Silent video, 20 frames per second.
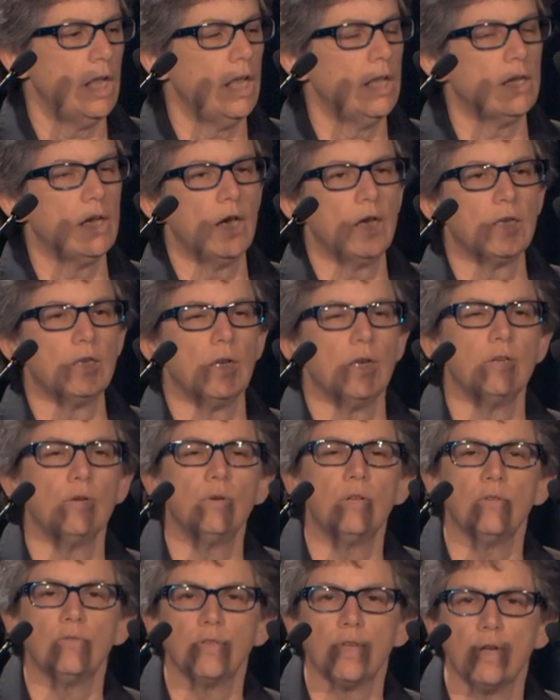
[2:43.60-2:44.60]
And I don't
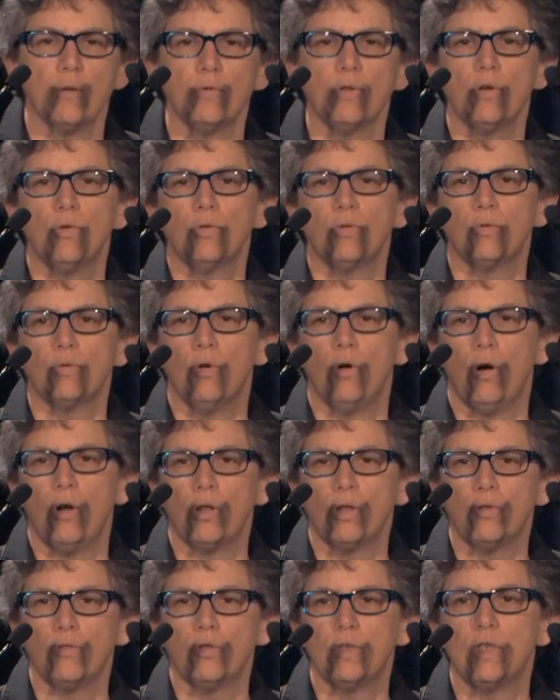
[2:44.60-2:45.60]
have time to go through
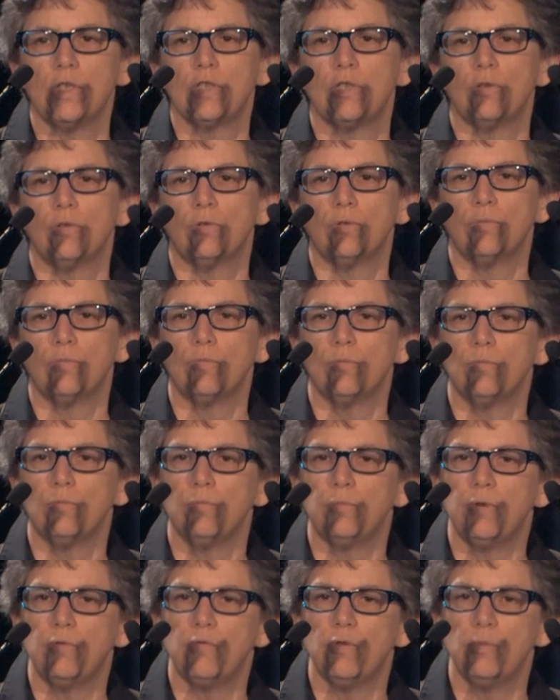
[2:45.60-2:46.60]
all of these. You'll
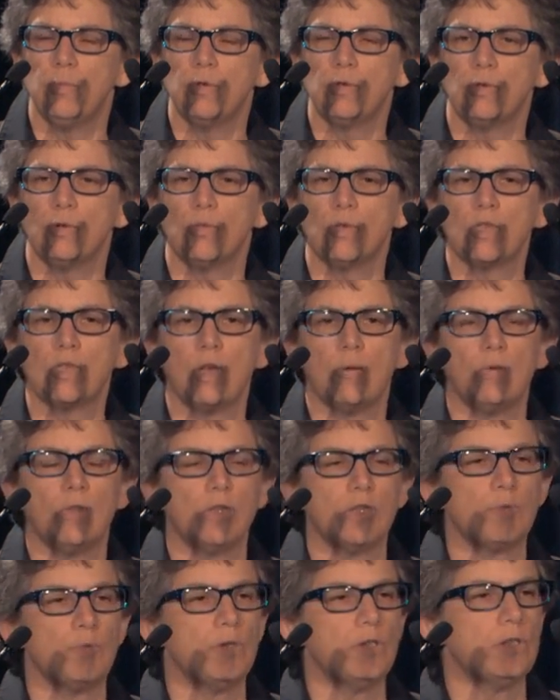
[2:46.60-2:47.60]
be familiar with some of
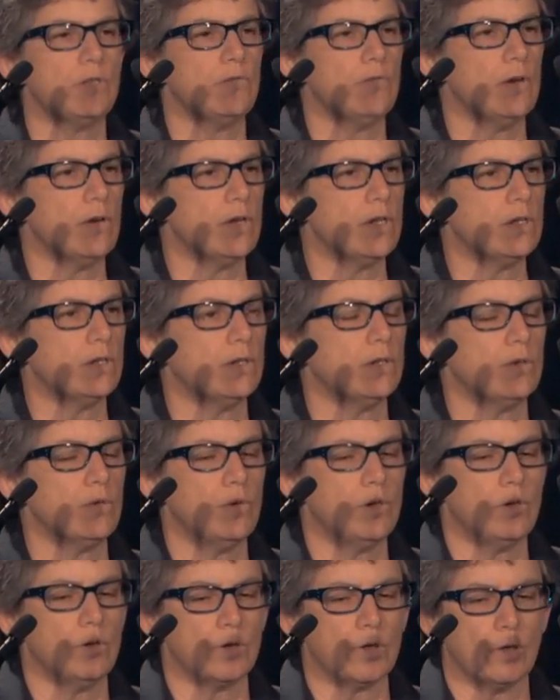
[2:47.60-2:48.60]
this, but it's very clear
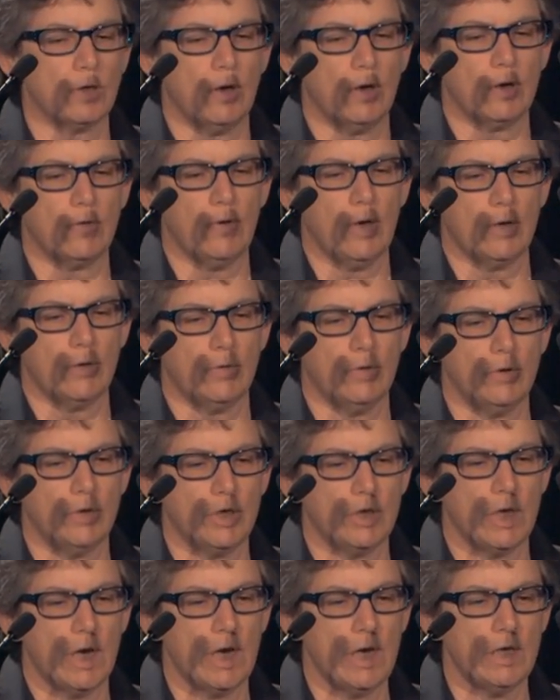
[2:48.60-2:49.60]
when there's a lot of
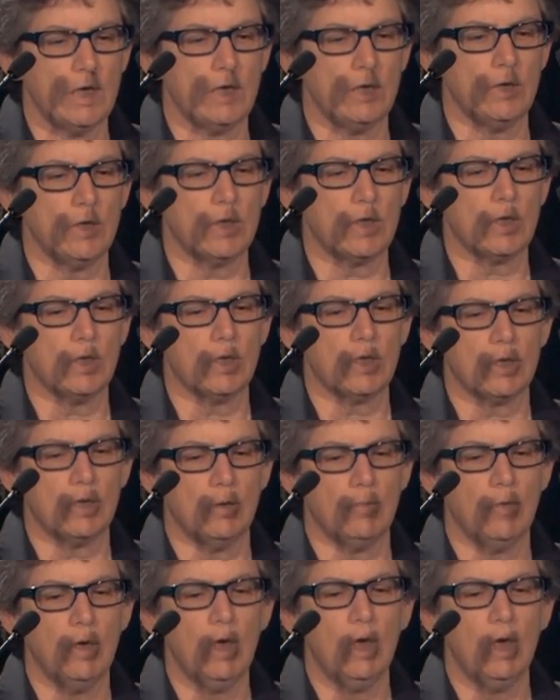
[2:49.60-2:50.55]
heterogeneity in the system,